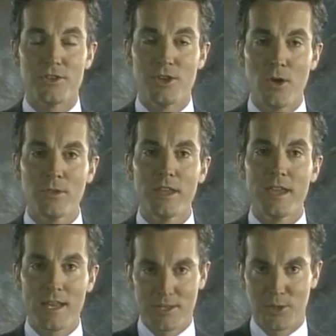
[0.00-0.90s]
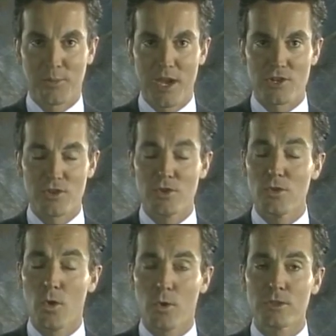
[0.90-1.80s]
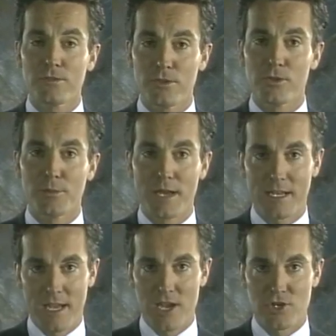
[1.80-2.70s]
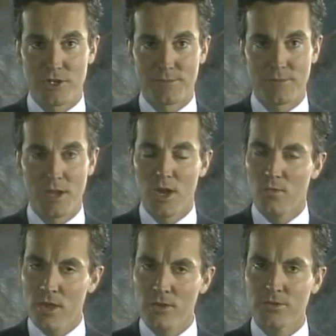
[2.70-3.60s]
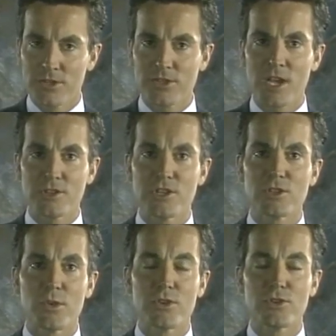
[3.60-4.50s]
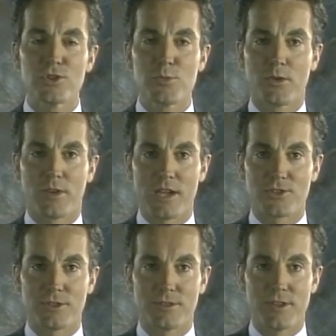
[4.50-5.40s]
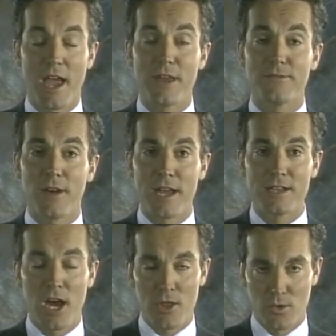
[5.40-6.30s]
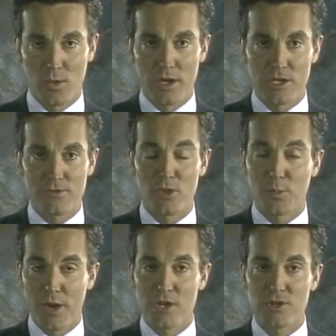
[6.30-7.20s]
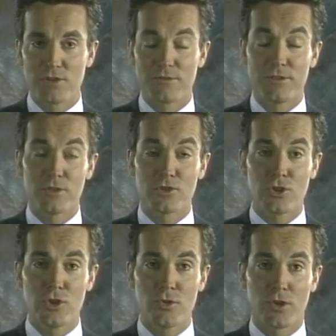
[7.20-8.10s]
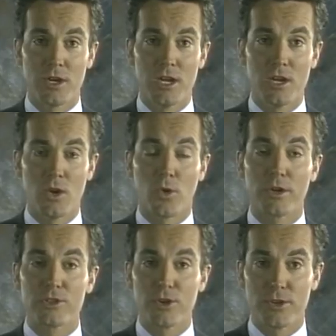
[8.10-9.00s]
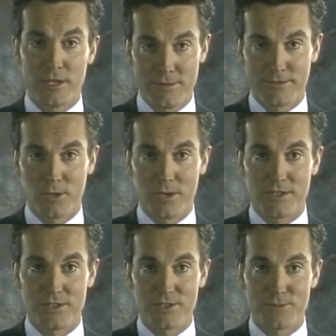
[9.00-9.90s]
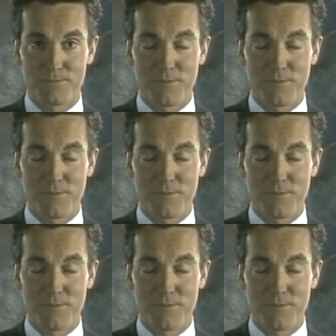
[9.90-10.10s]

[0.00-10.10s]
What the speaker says: Don't yell at the patient who hoards food or medication. Rather, discuss this with your supervisor and find other ways for the patient to feel secure or exert influence.